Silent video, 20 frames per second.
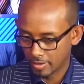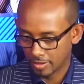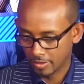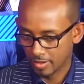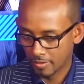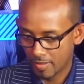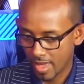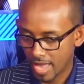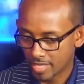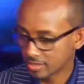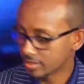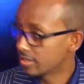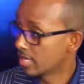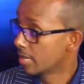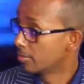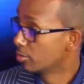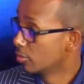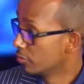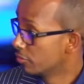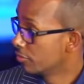in the past
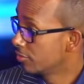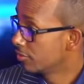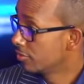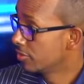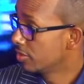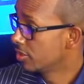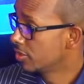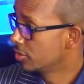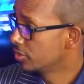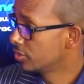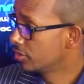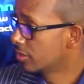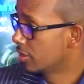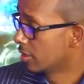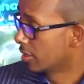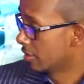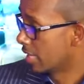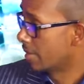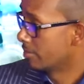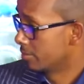couple of years,
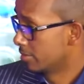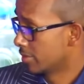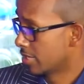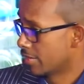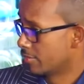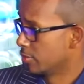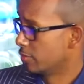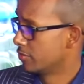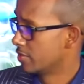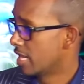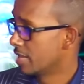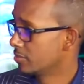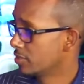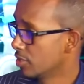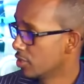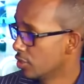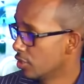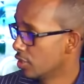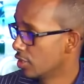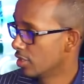a uh, couple of times in a